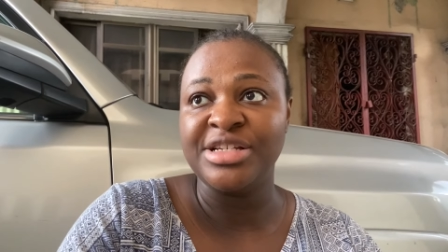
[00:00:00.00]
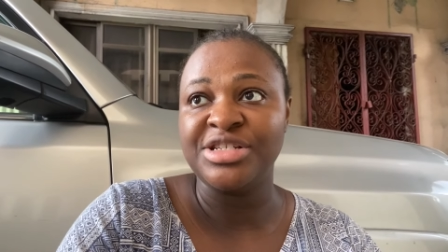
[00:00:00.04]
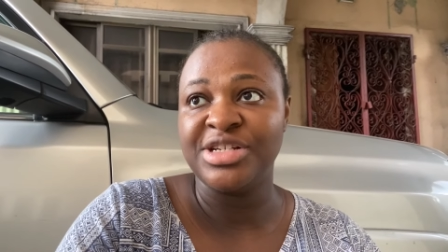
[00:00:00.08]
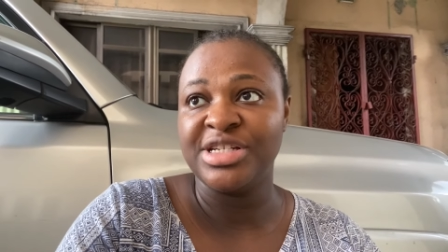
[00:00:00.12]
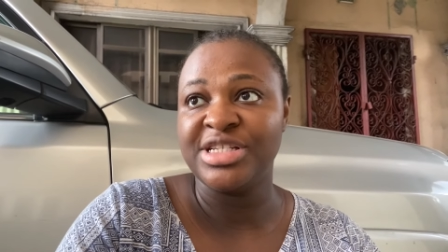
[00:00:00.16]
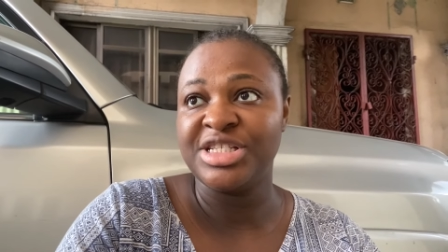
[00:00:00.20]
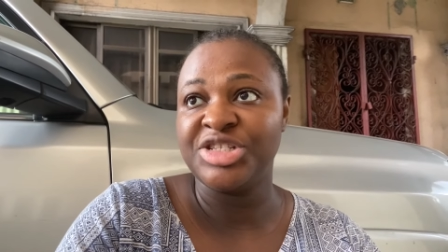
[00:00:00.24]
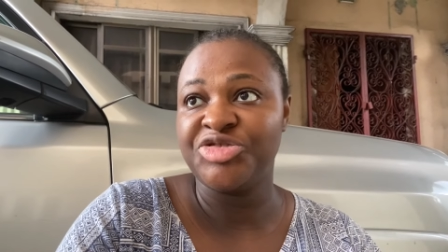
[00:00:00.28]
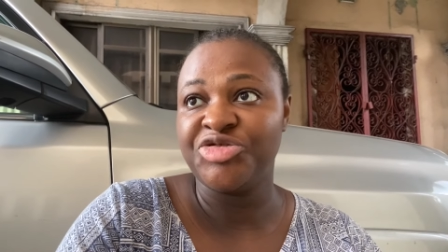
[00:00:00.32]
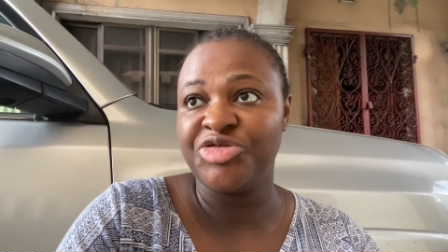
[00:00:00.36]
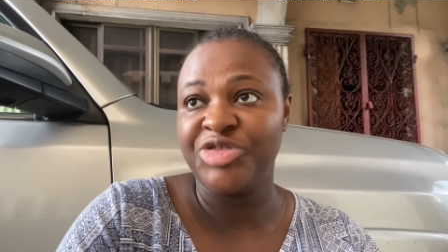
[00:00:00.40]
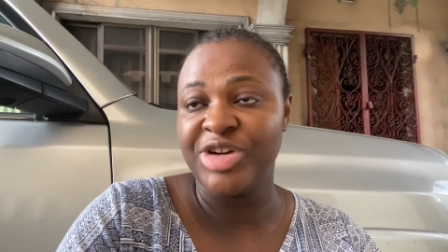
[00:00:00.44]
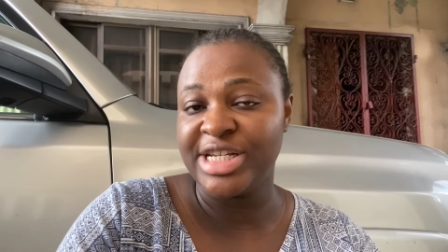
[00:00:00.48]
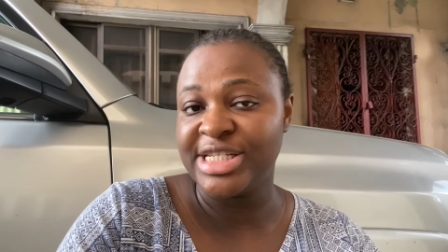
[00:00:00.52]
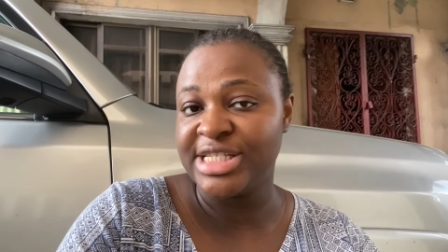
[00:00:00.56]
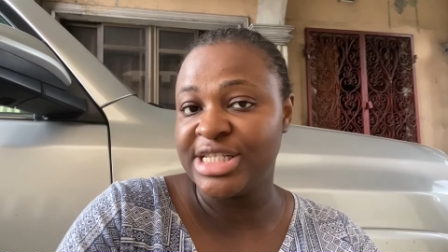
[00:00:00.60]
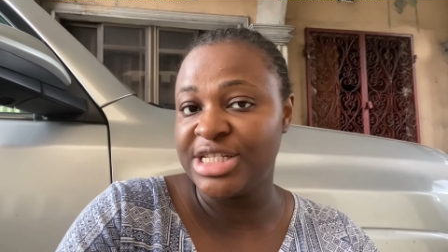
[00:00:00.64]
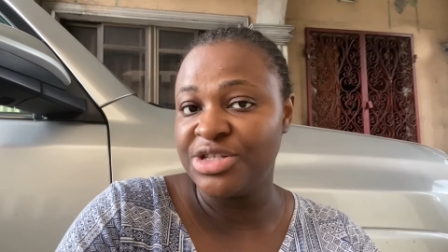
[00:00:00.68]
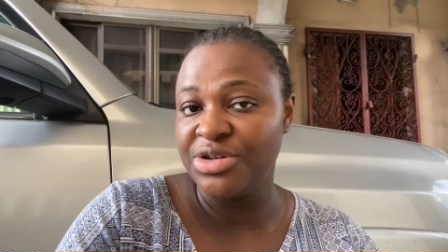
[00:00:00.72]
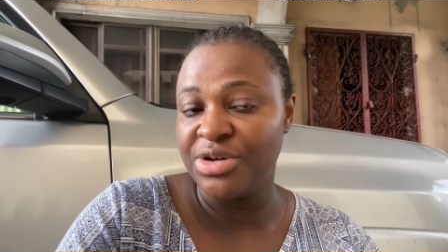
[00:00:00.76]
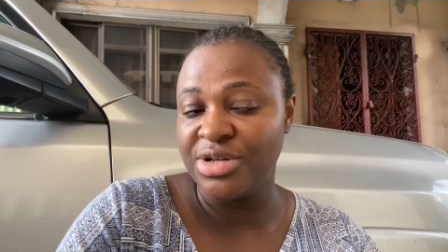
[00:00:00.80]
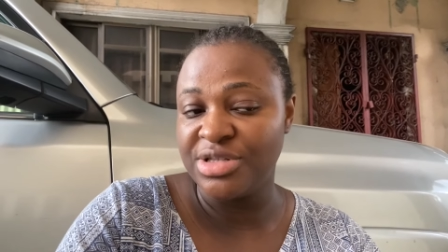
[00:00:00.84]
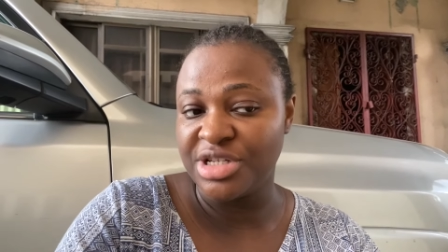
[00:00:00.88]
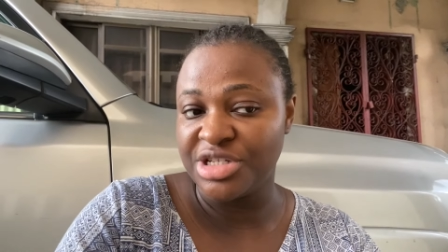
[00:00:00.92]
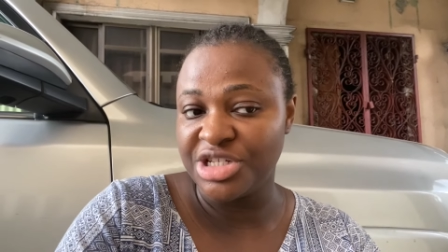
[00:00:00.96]
just
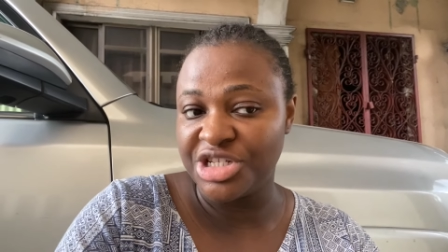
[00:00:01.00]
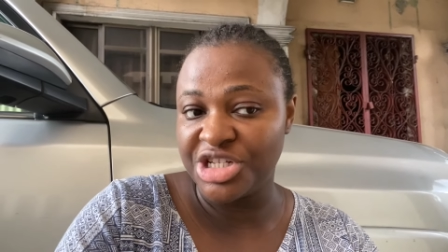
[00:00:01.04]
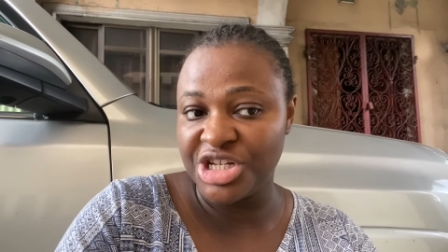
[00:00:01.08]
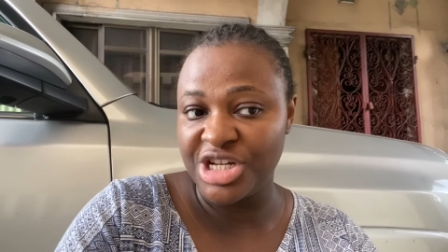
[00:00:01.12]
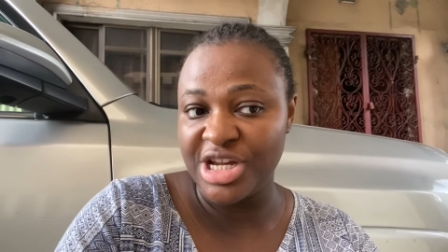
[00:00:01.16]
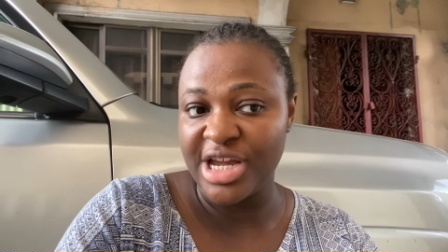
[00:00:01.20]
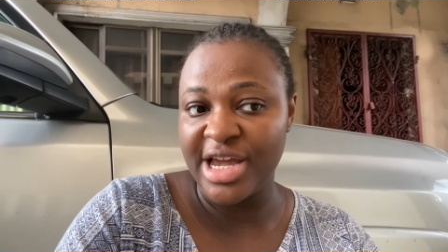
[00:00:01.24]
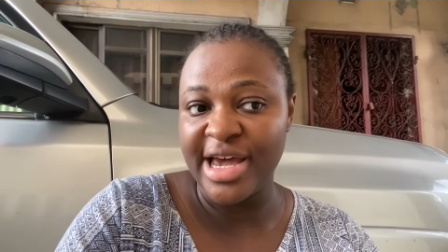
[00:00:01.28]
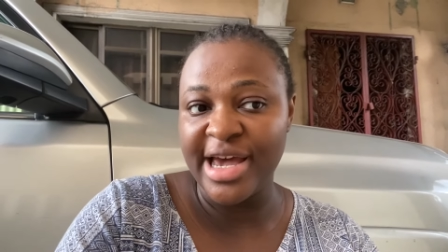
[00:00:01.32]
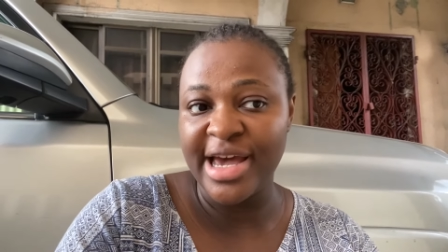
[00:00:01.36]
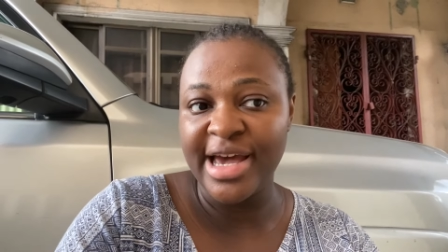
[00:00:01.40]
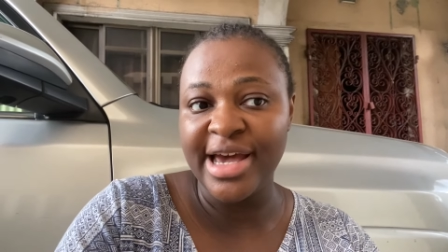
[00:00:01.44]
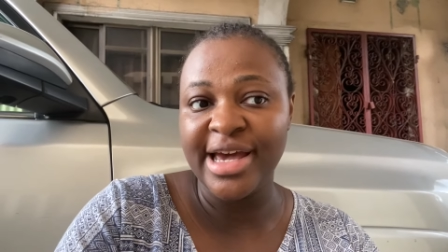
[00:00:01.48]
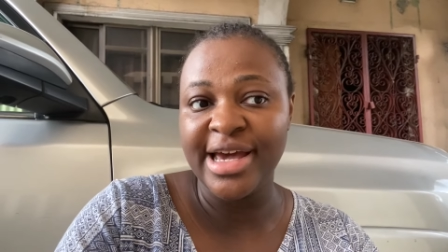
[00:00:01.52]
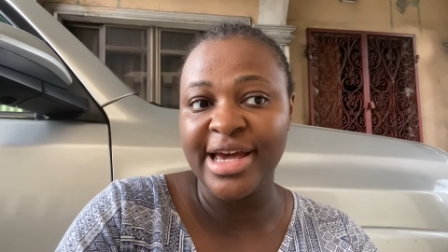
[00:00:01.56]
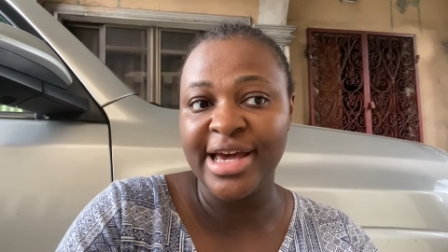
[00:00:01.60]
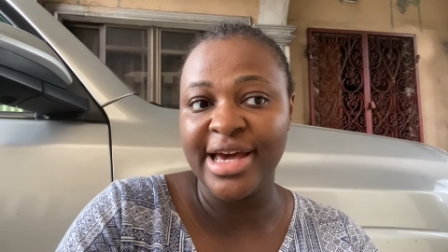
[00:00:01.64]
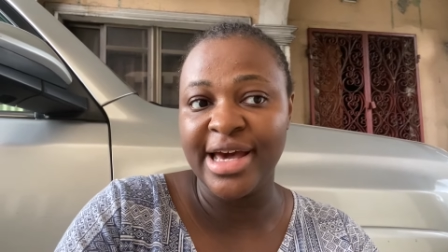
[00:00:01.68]
resting on a chair,